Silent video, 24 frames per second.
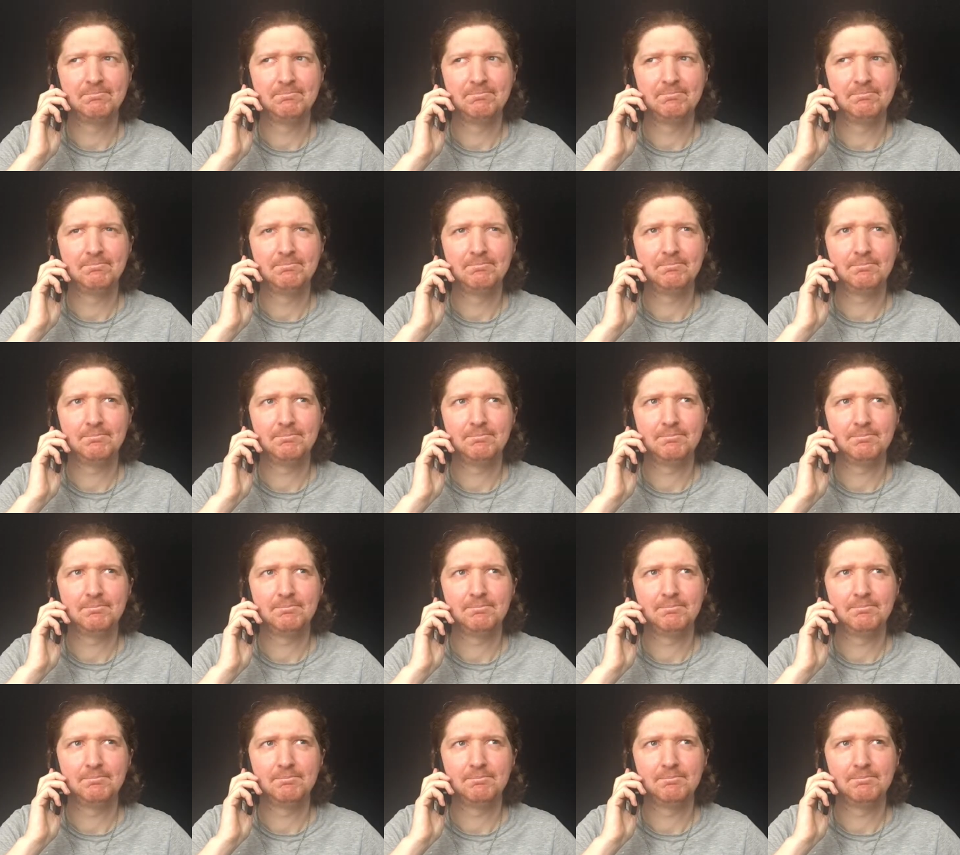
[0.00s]

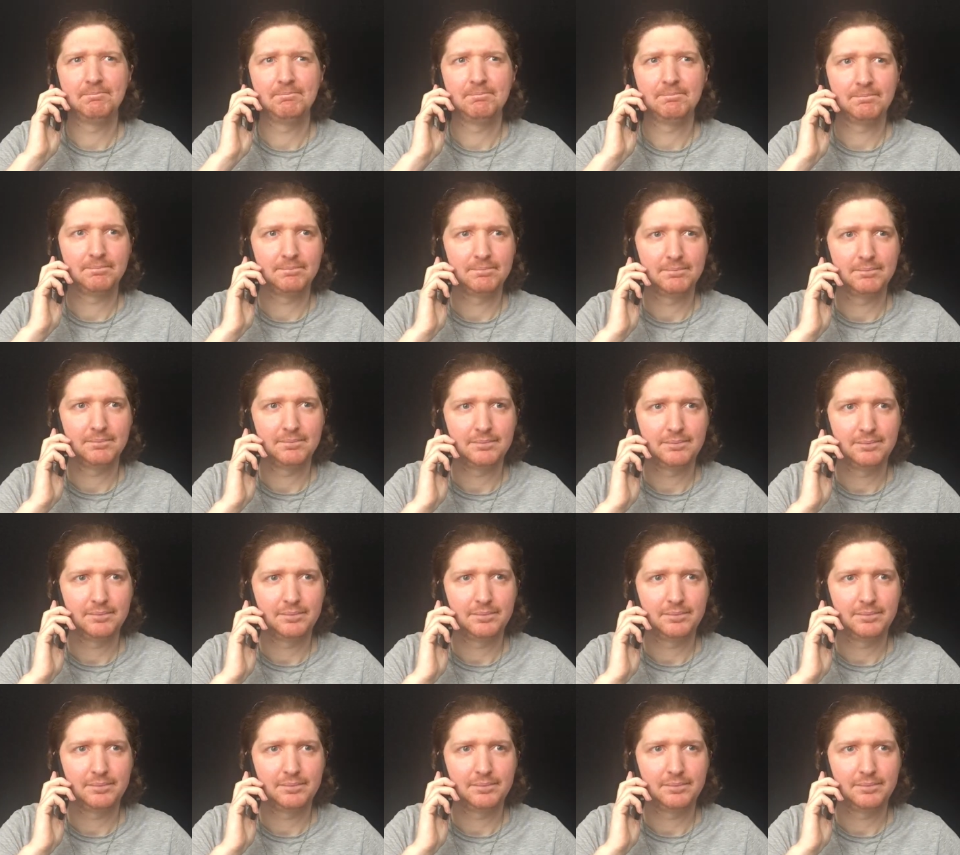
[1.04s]
No one is speaking in this clip.